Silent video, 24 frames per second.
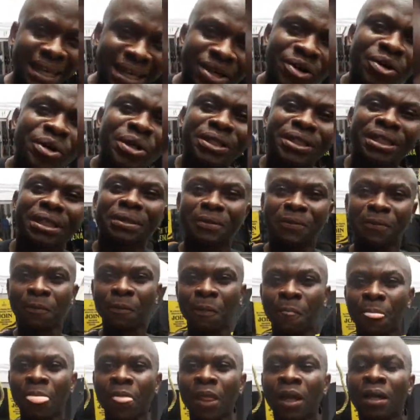increasing.
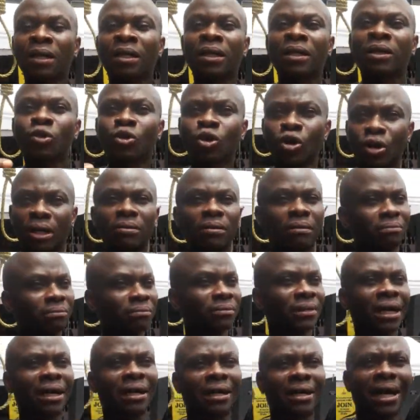Look,
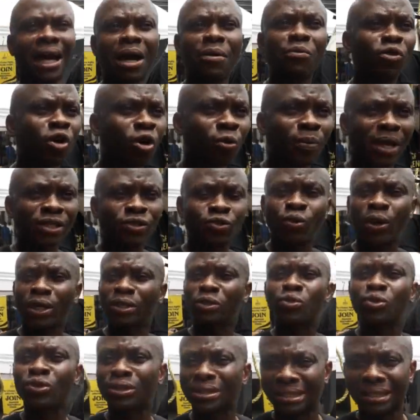armed robbers
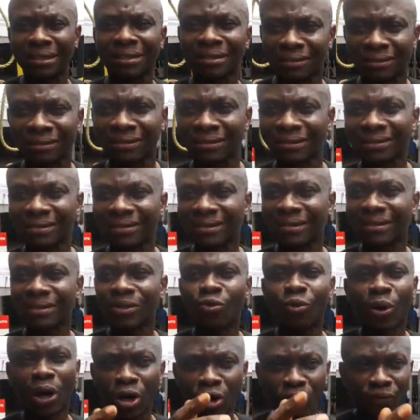went to steal.
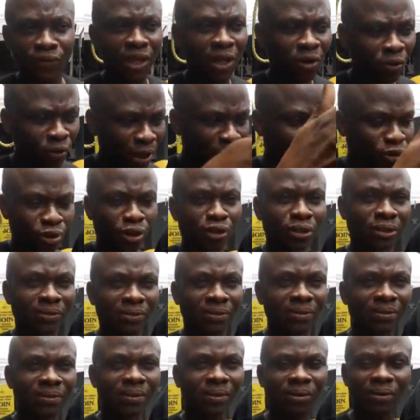One of them was shot
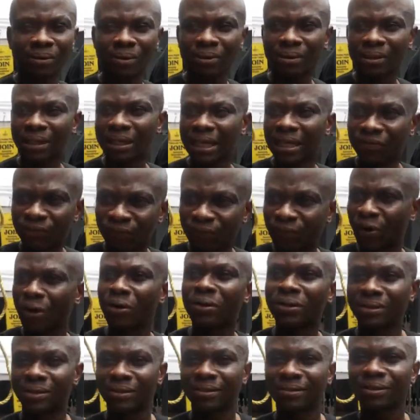in
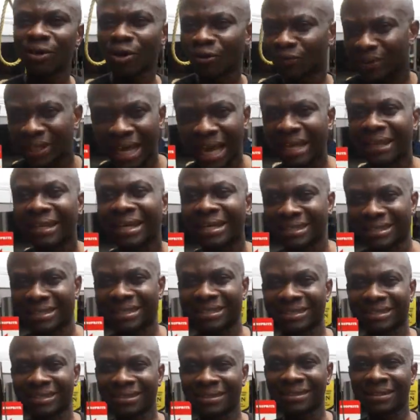front of the
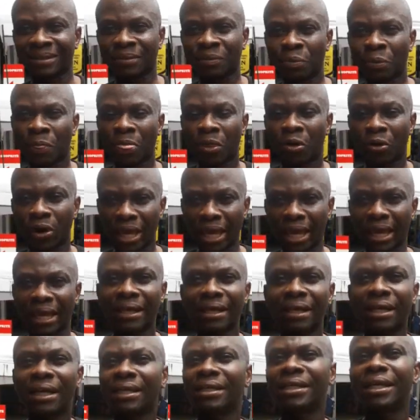others.
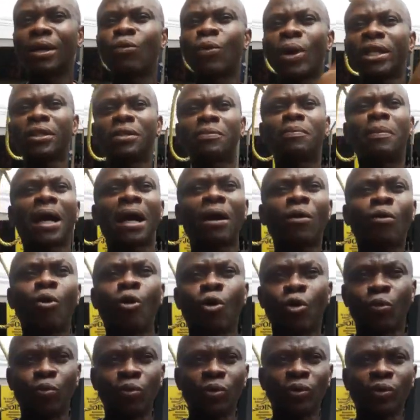Okay, they went back
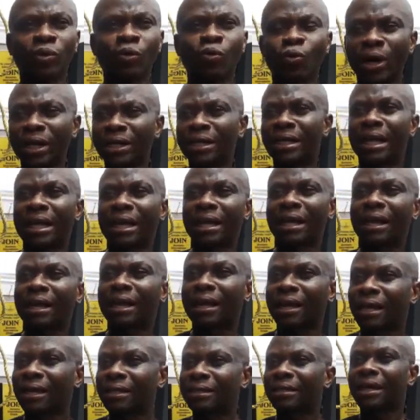home. When
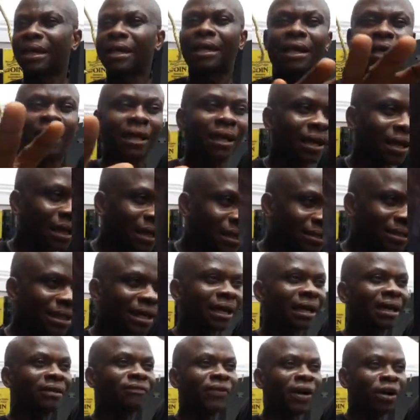the
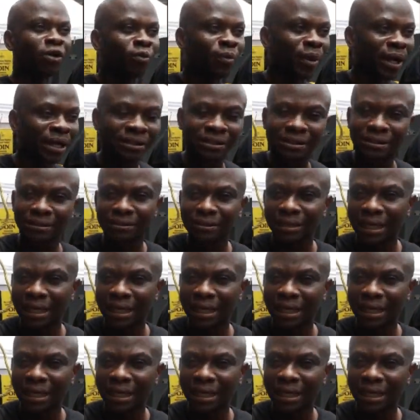environment